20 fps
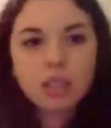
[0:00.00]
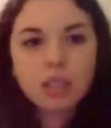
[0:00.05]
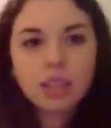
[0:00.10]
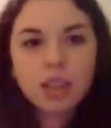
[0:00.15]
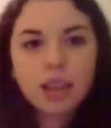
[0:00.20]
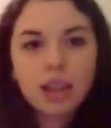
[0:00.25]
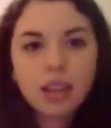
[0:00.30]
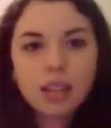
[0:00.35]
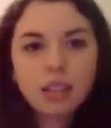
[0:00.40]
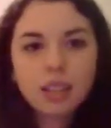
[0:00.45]

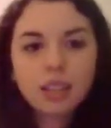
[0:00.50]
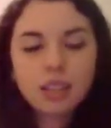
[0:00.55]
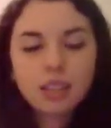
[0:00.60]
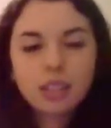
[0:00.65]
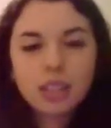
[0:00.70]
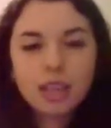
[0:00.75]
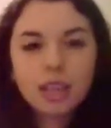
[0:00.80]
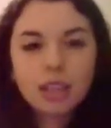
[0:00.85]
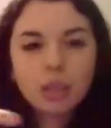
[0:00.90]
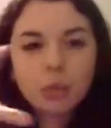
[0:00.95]

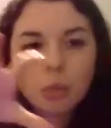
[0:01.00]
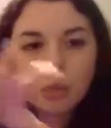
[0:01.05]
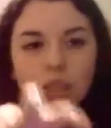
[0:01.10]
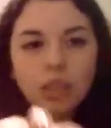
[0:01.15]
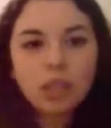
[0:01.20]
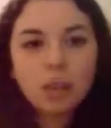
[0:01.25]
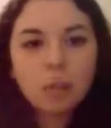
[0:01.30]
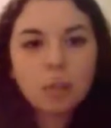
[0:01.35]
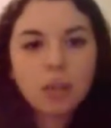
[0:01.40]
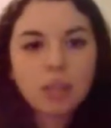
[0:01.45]
that is
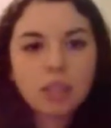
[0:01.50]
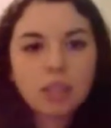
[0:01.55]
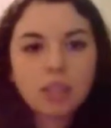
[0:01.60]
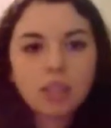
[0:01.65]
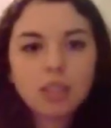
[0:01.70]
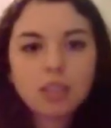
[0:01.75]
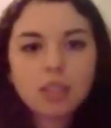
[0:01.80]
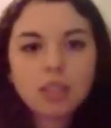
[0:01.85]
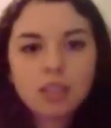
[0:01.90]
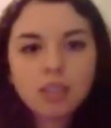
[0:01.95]
what they
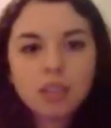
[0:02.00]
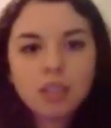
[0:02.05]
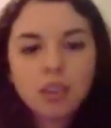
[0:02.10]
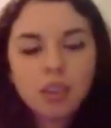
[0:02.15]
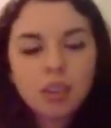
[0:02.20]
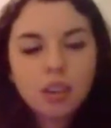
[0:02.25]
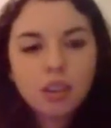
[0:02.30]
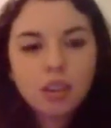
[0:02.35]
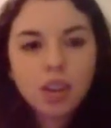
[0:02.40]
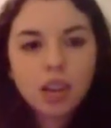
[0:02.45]
meant.
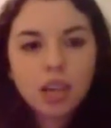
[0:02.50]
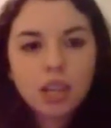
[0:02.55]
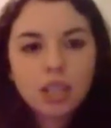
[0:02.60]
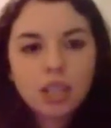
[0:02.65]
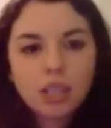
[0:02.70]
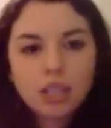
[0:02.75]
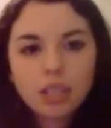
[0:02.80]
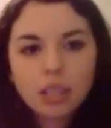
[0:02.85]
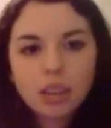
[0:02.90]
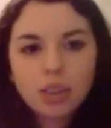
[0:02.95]
Not
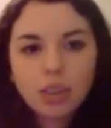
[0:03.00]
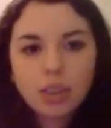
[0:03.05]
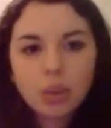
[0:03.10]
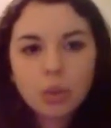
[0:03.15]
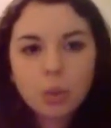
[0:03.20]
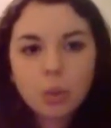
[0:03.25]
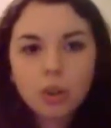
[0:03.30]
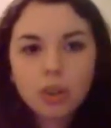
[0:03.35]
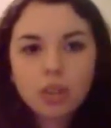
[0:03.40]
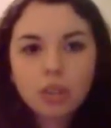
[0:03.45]
necessarily
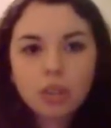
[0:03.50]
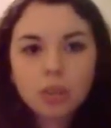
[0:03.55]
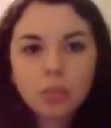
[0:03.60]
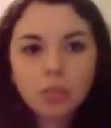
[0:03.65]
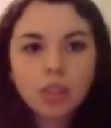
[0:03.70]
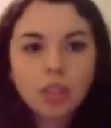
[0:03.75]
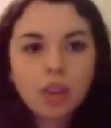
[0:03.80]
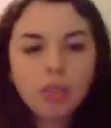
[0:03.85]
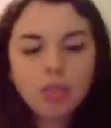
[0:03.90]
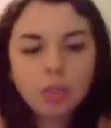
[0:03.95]
the words
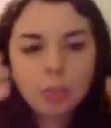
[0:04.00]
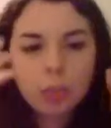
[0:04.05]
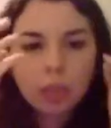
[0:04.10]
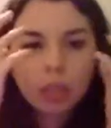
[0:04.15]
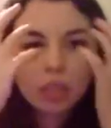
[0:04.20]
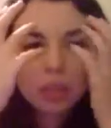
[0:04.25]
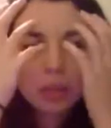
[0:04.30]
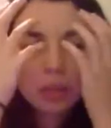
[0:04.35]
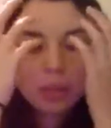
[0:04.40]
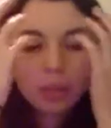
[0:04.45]
themselves,
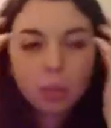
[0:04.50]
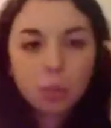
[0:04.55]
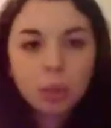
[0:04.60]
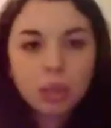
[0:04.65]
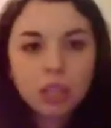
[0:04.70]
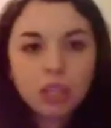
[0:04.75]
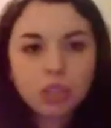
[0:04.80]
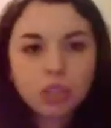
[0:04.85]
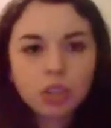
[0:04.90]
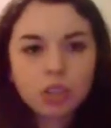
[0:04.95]
but the
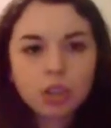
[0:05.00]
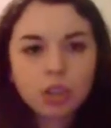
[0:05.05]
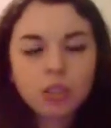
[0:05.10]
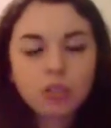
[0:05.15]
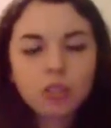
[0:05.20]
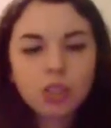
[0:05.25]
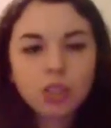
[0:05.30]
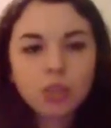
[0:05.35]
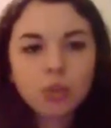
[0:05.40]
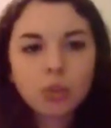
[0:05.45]
picture, the
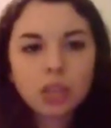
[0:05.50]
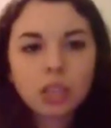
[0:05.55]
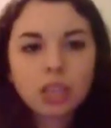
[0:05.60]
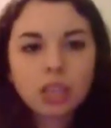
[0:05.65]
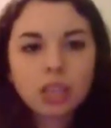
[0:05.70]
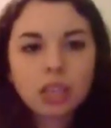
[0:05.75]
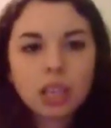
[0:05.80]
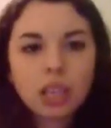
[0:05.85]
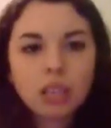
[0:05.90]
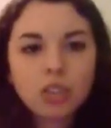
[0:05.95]

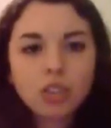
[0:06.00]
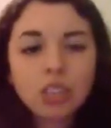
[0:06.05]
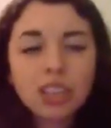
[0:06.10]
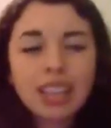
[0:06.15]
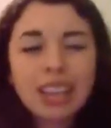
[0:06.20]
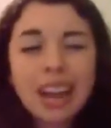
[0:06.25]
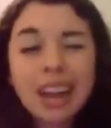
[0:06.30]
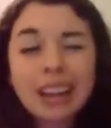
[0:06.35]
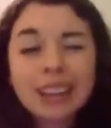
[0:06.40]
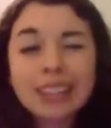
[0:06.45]
visualization,
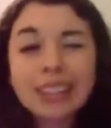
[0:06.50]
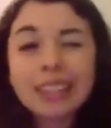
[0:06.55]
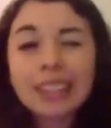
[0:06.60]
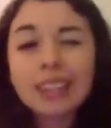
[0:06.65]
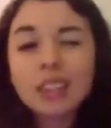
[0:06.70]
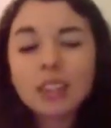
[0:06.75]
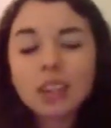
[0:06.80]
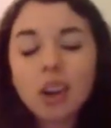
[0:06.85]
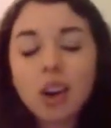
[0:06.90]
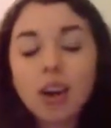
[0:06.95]
the
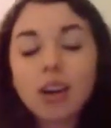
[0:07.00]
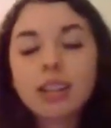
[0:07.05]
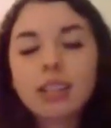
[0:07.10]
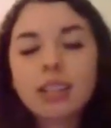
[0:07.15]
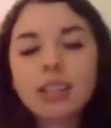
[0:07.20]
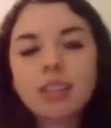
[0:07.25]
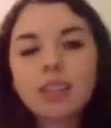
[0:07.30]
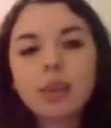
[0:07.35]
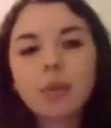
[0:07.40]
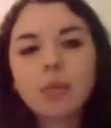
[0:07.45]
idea, the
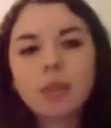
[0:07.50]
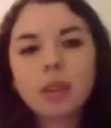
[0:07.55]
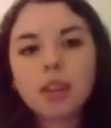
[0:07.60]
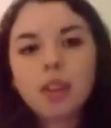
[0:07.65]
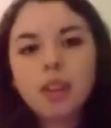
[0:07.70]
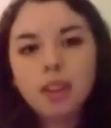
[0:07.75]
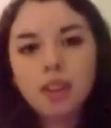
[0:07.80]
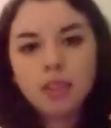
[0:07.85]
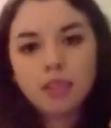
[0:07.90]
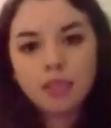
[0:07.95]
concept
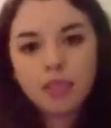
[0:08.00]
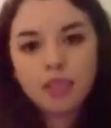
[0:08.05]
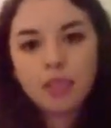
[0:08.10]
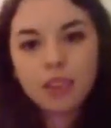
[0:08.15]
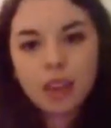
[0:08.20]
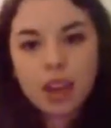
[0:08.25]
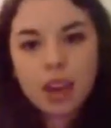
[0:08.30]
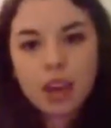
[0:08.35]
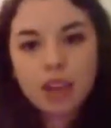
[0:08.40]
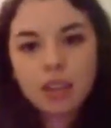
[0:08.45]
that
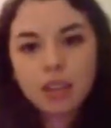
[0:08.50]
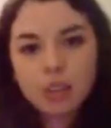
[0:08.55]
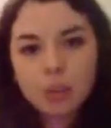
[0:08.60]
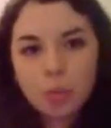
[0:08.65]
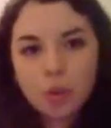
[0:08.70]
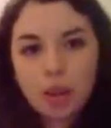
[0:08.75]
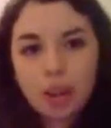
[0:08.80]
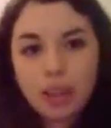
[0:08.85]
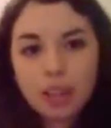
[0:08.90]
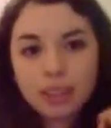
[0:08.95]
they had in their
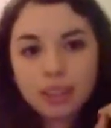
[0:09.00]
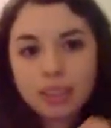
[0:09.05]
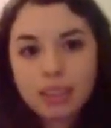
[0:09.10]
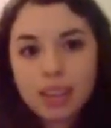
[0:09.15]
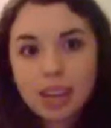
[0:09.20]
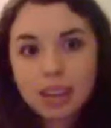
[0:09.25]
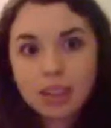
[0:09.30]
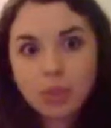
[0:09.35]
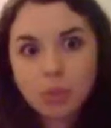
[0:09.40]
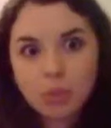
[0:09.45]
brain.
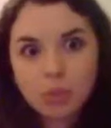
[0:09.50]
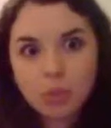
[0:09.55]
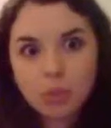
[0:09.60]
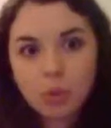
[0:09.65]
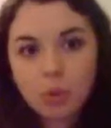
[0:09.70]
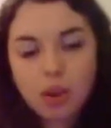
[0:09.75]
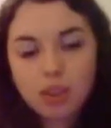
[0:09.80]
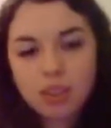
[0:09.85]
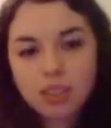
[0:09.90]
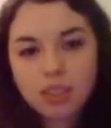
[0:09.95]
That's what you
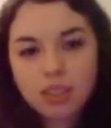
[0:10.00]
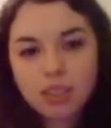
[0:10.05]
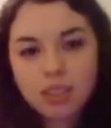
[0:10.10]
want.